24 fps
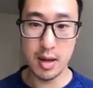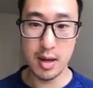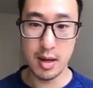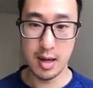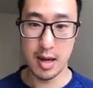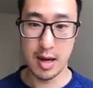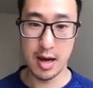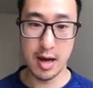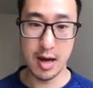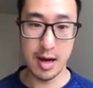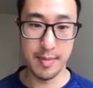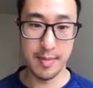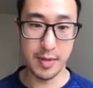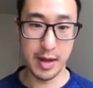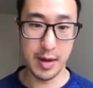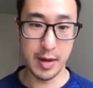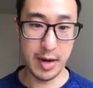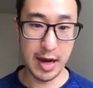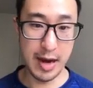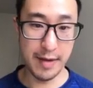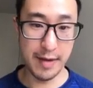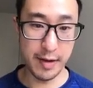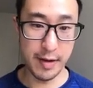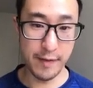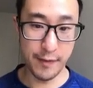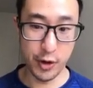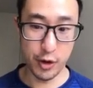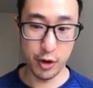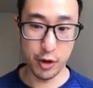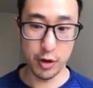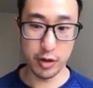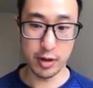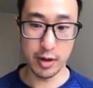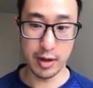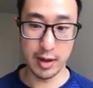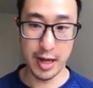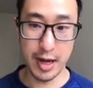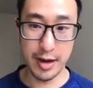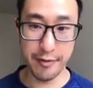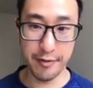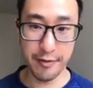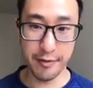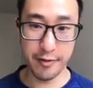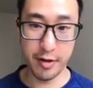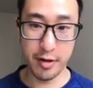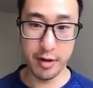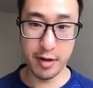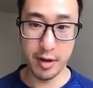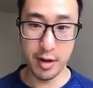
Then we have that video on the left.